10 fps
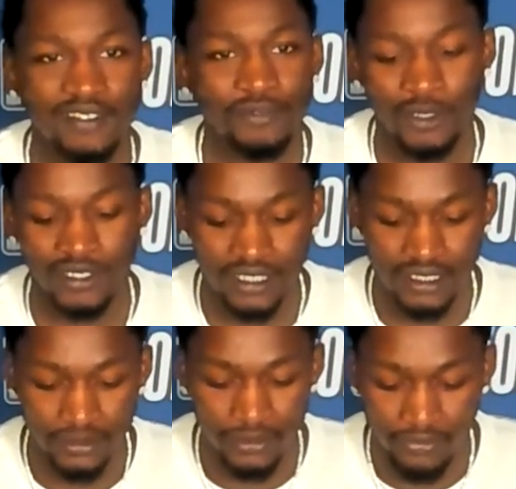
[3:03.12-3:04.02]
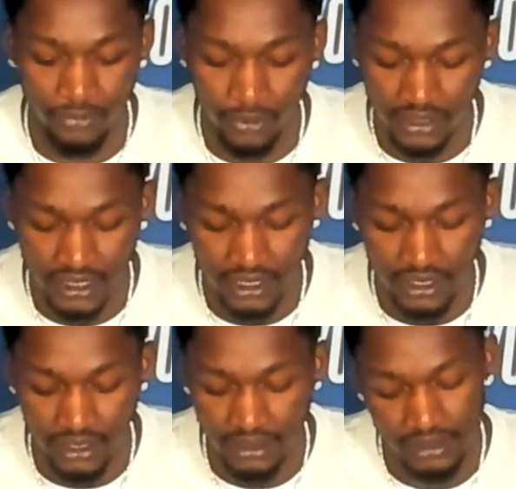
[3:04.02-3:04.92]
46 and what,
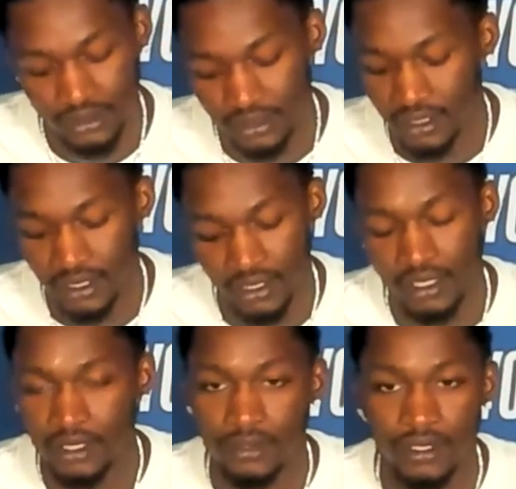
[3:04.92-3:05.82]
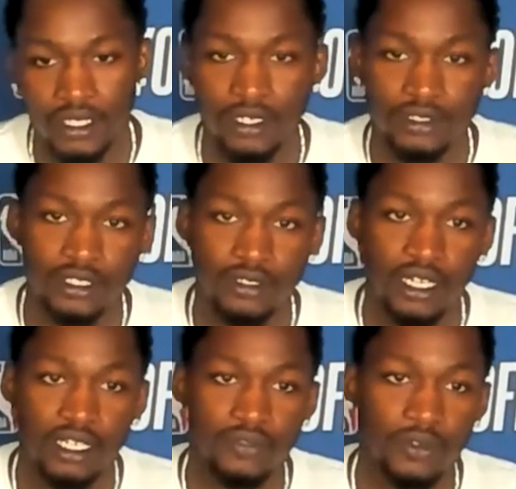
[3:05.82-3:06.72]
14? What else can
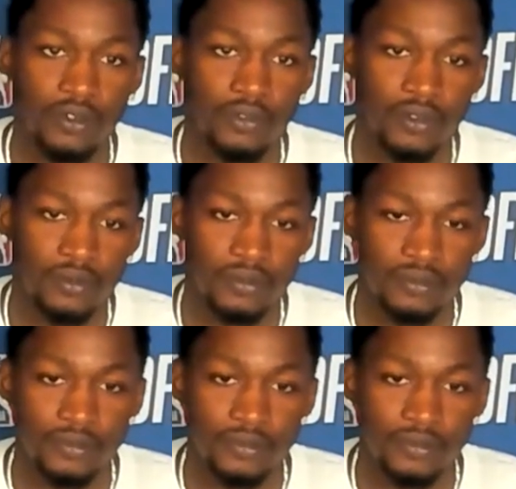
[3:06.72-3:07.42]
you ask for from him?